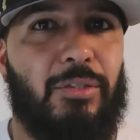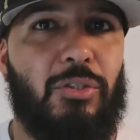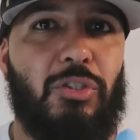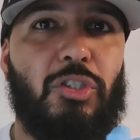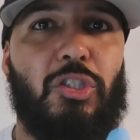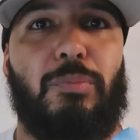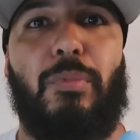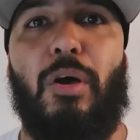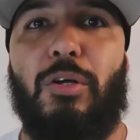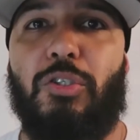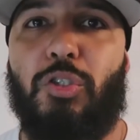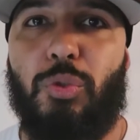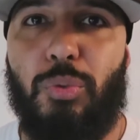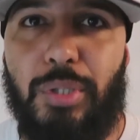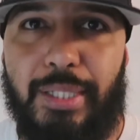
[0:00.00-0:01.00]
there's a small
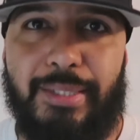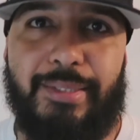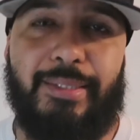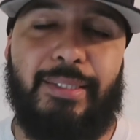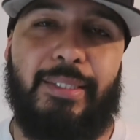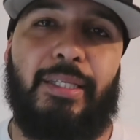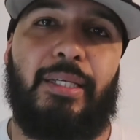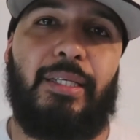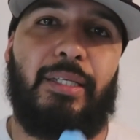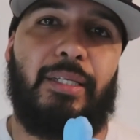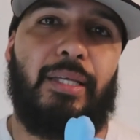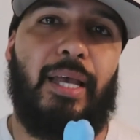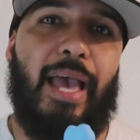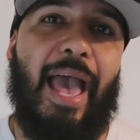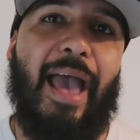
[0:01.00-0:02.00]
twist.
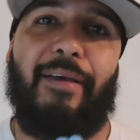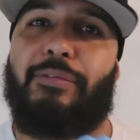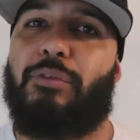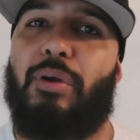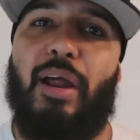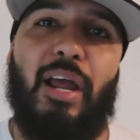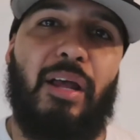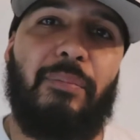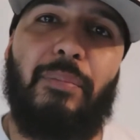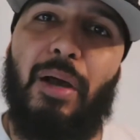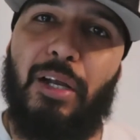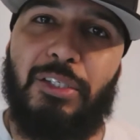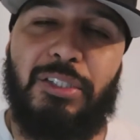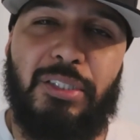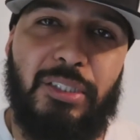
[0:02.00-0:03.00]
After I
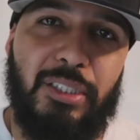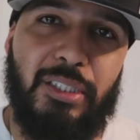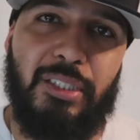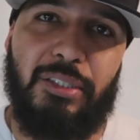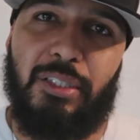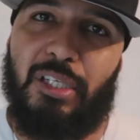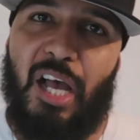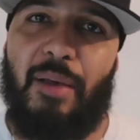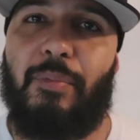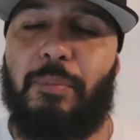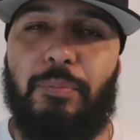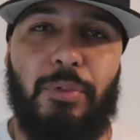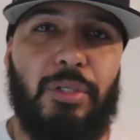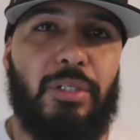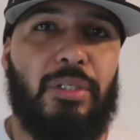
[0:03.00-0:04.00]
unbox the
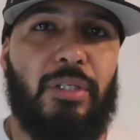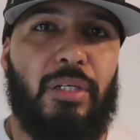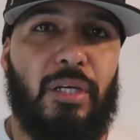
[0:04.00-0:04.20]
comic book,